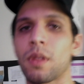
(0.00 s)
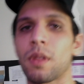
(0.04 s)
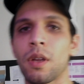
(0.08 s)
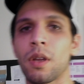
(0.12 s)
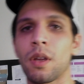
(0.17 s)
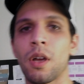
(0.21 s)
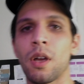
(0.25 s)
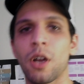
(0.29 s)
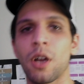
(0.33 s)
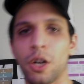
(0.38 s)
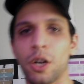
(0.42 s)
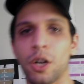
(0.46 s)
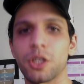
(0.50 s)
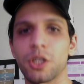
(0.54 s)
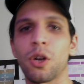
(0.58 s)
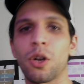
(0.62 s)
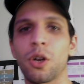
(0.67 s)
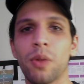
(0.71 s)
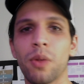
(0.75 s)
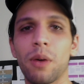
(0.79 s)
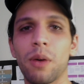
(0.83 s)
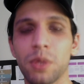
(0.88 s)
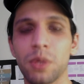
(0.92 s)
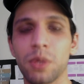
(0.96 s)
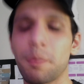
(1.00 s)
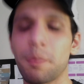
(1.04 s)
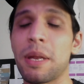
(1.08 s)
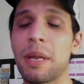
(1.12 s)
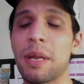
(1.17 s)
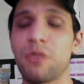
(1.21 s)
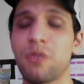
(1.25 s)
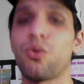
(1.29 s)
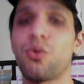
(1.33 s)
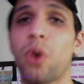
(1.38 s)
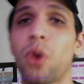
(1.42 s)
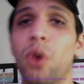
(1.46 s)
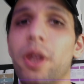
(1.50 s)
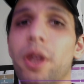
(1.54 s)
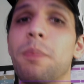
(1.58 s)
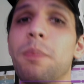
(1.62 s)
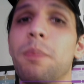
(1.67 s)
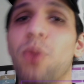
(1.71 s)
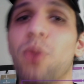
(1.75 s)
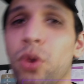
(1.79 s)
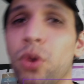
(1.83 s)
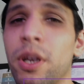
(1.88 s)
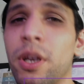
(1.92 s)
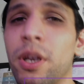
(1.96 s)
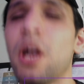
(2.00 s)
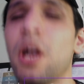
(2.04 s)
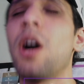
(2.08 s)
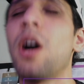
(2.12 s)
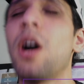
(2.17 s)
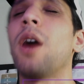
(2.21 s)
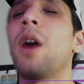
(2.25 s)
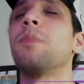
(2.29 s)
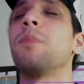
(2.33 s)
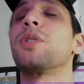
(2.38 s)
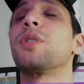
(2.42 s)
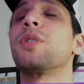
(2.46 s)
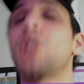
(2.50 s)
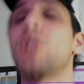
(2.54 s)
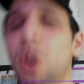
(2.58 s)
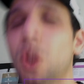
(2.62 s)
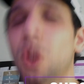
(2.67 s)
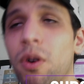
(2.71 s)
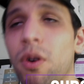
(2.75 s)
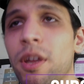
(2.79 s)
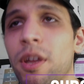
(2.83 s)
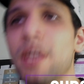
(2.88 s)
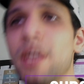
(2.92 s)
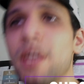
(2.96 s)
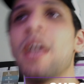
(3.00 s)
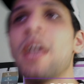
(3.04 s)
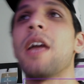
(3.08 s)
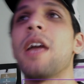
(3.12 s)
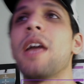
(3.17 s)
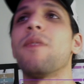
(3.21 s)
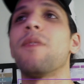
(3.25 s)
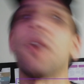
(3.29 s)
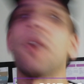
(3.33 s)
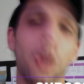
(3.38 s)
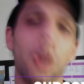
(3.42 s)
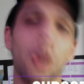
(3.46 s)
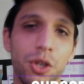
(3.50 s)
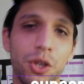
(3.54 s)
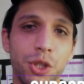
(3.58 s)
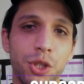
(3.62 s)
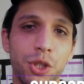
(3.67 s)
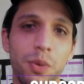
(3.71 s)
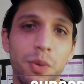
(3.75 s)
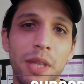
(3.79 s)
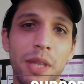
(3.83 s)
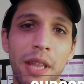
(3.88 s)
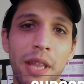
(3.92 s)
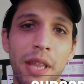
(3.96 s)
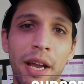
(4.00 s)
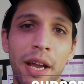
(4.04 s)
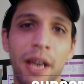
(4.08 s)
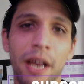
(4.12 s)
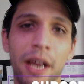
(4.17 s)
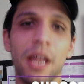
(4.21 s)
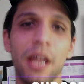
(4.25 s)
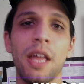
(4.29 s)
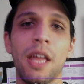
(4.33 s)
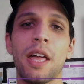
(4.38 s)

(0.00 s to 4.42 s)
Guys, I know that was a bit dry and boring. I'm sorry if I lost you in there.